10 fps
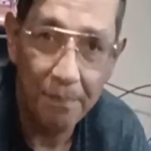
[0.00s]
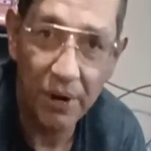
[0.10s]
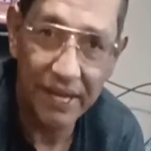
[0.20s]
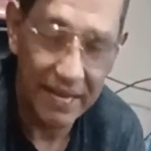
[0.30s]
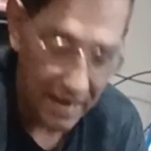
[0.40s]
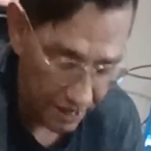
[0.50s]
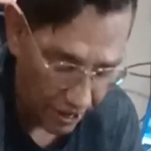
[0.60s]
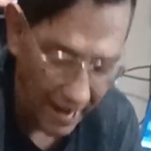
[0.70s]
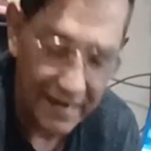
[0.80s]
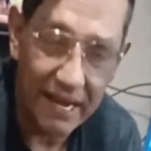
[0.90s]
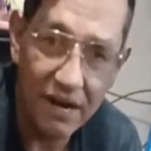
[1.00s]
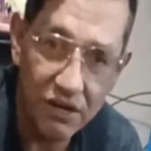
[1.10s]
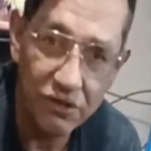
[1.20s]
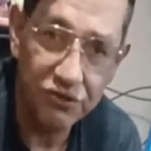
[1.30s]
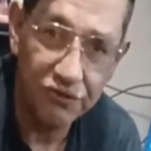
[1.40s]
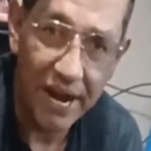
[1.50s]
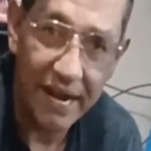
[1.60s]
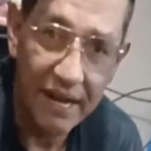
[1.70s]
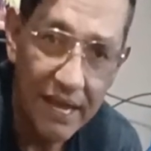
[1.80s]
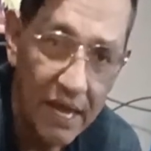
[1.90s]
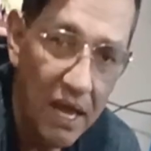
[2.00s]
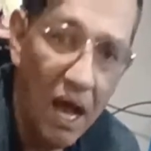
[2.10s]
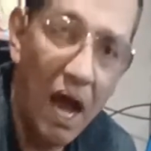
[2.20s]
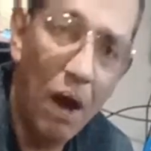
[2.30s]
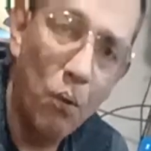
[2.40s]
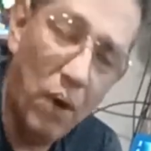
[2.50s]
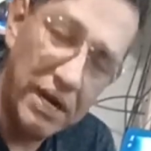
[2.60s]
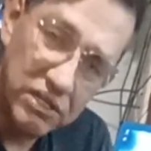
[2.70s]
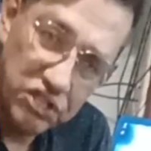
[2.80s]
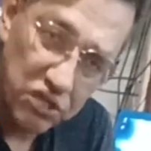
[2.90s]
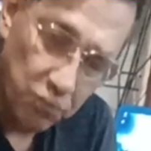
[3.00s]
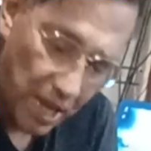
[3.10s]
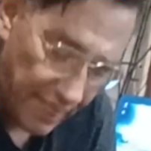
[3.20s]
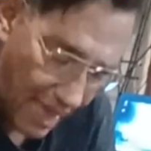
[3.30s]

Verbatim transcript: putting it under any undue strain. Just one